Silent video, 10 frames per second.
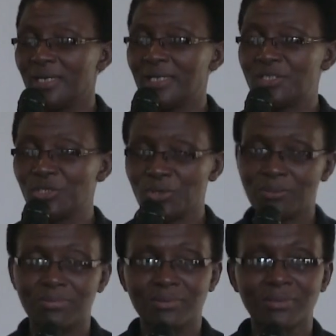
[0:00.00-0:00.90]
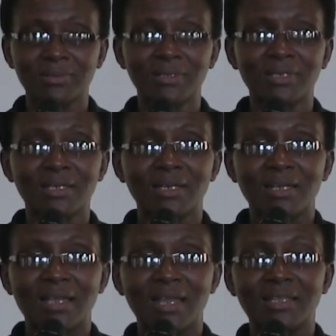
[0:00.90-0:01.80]
a job.
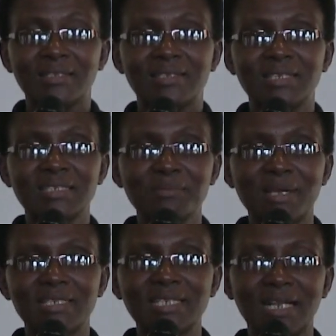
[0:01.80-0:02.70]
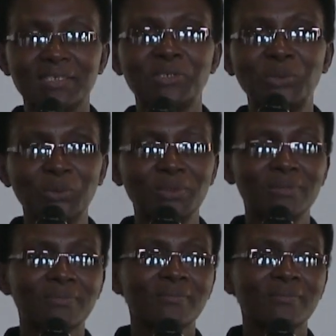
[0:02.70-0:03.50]
And since my childhood,